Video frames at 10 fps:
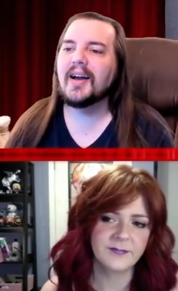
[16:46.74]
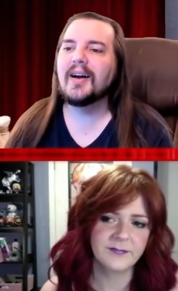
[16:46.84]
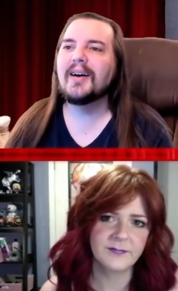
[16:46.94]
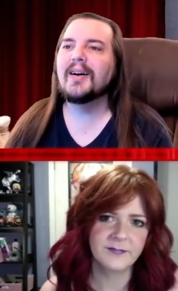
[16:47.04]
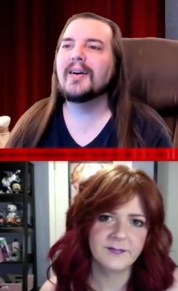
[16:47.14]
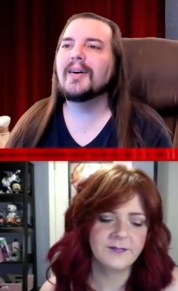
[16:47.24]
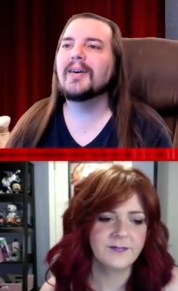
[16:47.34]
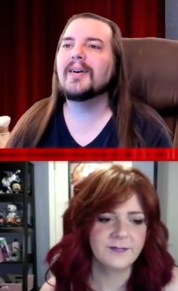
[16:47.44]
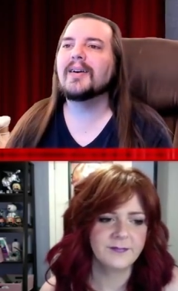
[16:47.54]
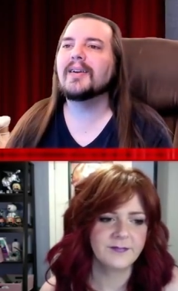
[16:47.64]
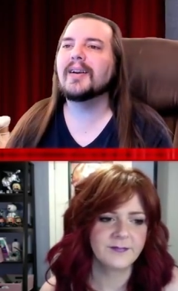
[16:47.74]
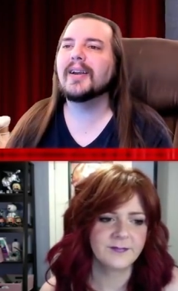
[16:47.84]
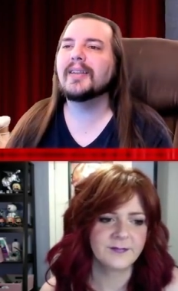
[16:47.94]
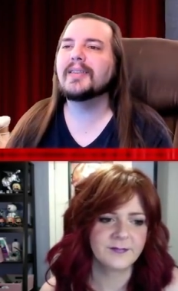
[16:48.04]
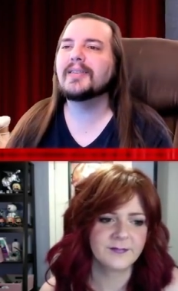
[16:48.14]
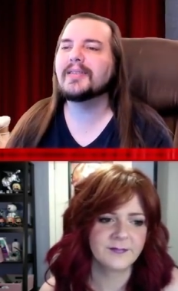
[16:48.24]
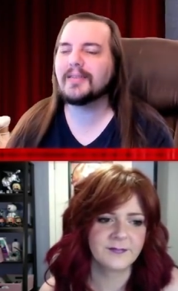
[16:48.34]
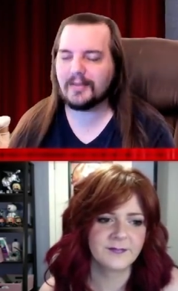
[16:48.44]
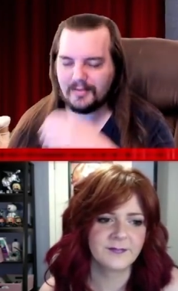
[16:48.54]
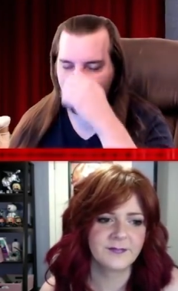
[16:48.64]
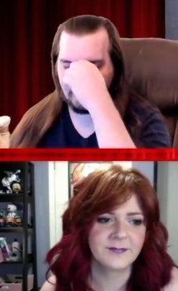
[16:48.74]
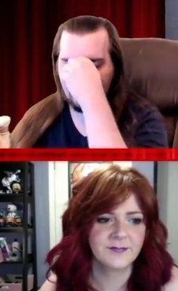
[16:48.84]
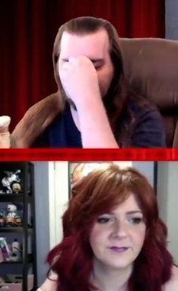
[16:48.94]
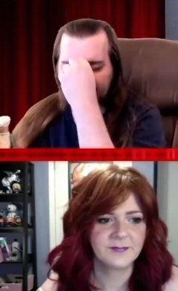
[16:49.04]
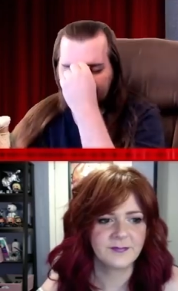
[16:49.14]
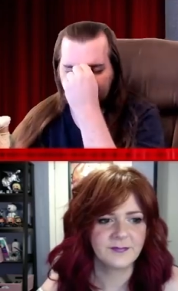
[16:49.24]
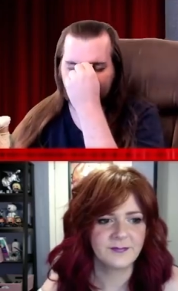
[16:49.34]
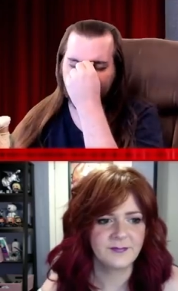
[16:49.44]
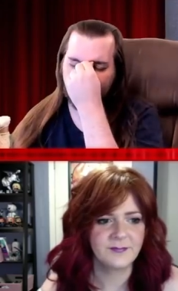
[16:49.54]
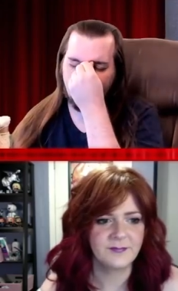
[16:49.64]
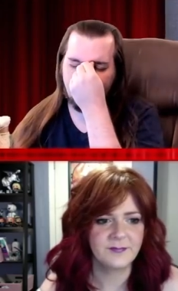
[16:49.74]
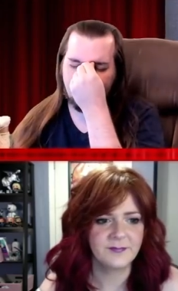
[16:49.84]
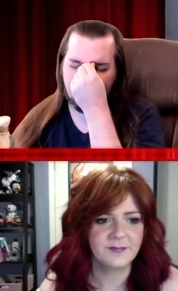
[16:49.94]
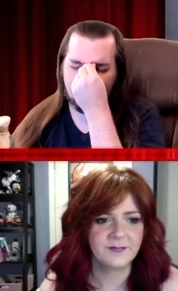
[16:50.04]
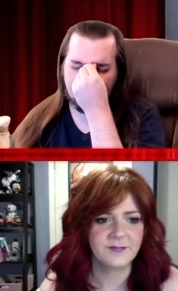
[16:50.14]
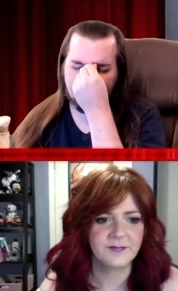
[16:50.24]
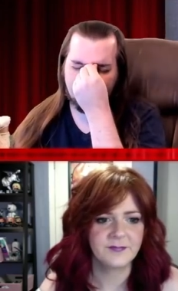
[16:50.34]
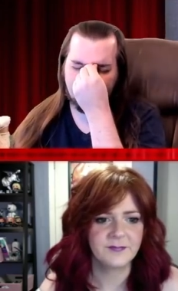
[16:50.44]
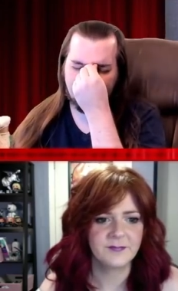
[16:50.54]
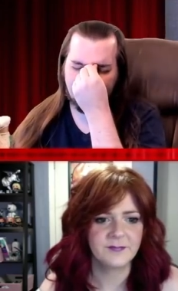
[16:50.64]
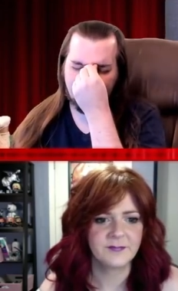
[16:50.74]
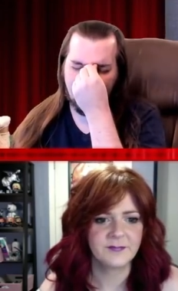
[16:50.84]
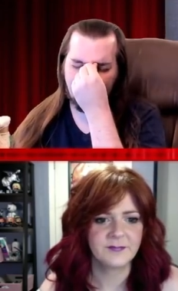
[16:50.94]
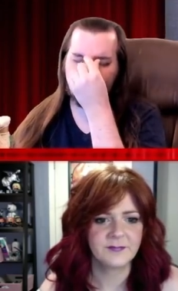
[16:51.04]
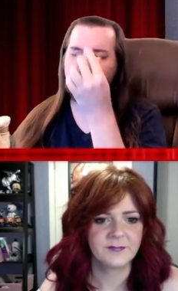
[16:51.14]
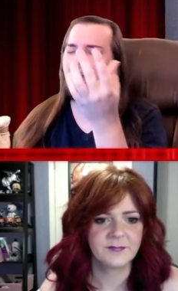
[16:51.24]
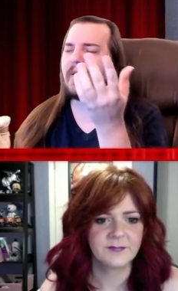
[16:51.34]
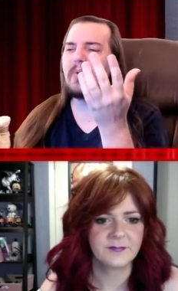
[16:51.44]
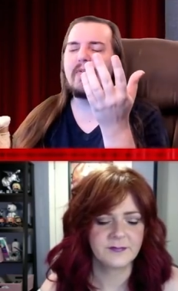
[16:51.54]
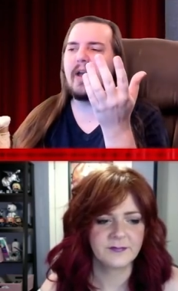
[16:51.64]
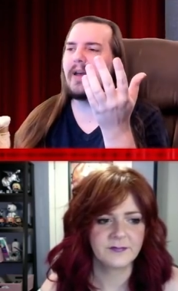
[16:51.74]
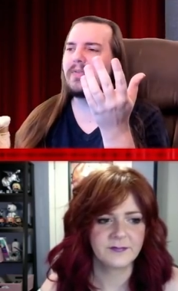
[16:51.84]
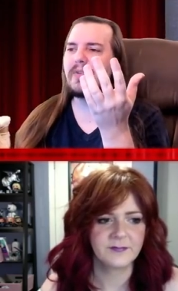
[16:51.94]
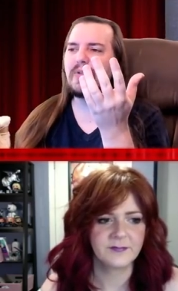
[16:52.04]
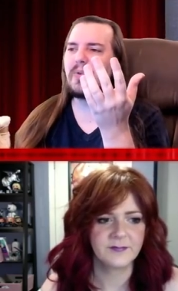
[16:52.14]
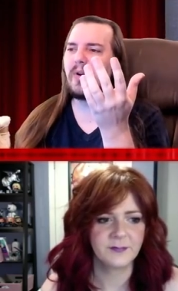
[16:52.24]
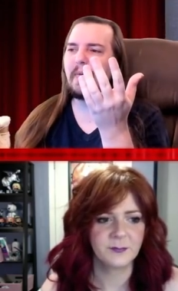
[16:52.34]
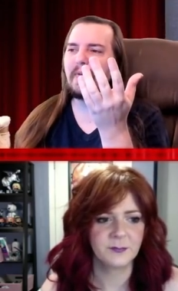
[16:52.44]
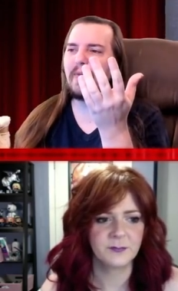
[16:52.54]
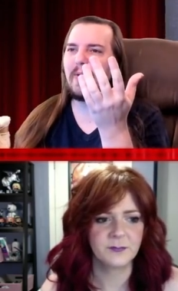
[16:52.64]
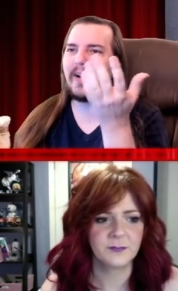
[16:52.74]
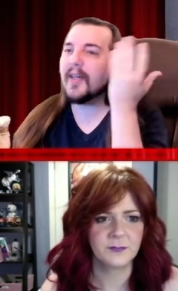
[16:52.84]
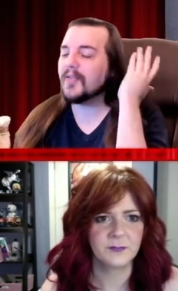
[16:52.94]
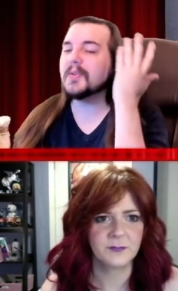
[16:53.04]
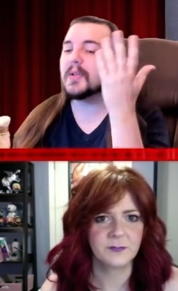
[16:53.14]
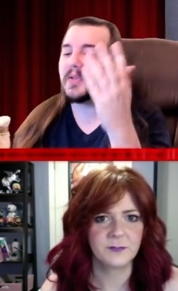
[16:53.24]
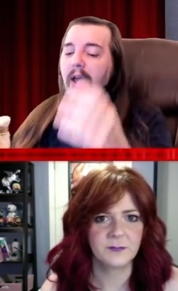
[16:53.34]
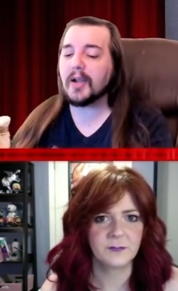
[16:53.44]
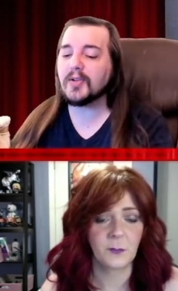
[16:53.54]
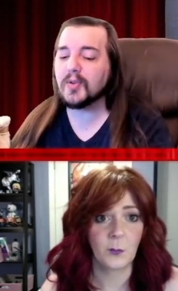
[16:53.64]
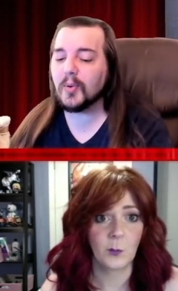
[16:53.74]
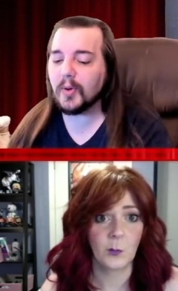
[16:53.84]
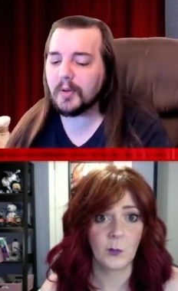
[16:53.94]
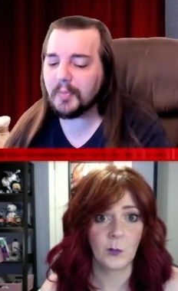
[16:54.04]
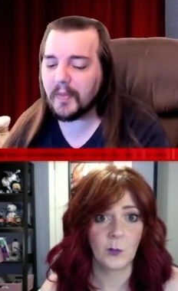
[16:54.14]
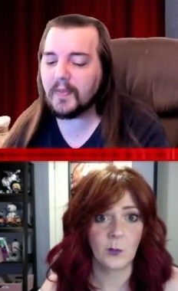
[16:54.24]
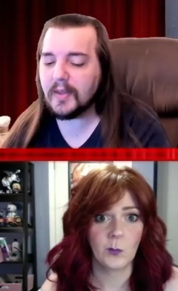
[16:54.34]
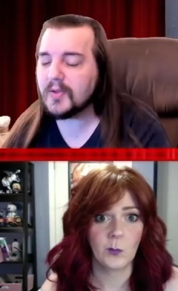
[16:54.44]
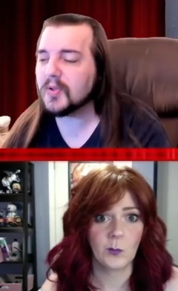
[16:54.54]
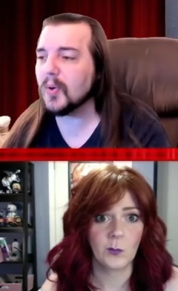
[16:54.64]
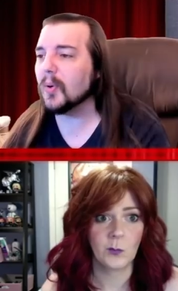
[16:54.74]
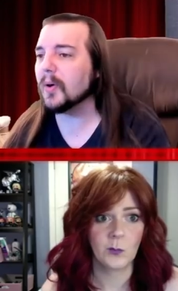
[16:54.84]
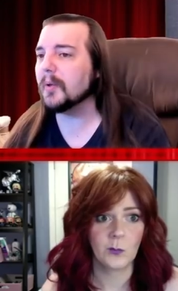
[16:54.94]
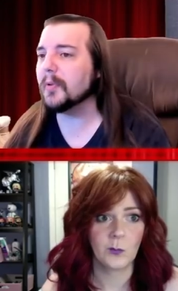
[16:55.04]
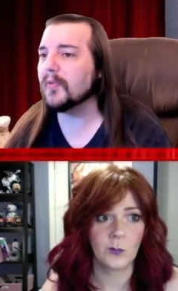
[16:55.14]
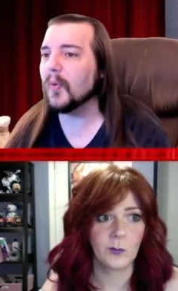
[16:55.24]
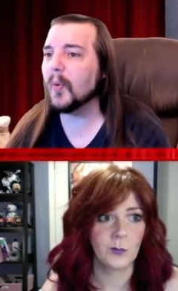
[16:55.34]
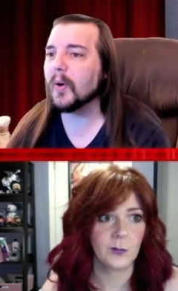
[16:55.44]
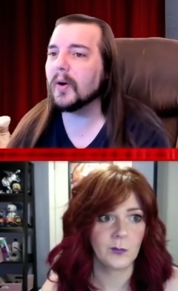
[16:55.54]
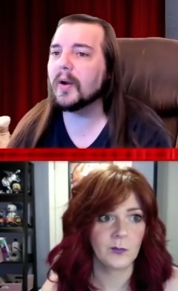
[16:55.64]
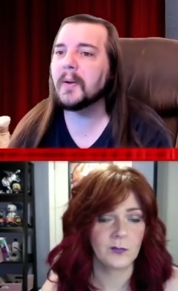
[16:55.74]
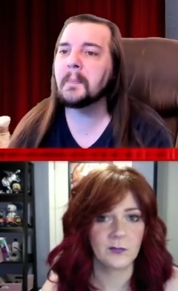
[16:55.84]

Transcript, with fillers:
Speaker 1: Oh, all right. This... Oh, Jesus Christ. I feel like we've had this story before. Not this exact story, but this story before.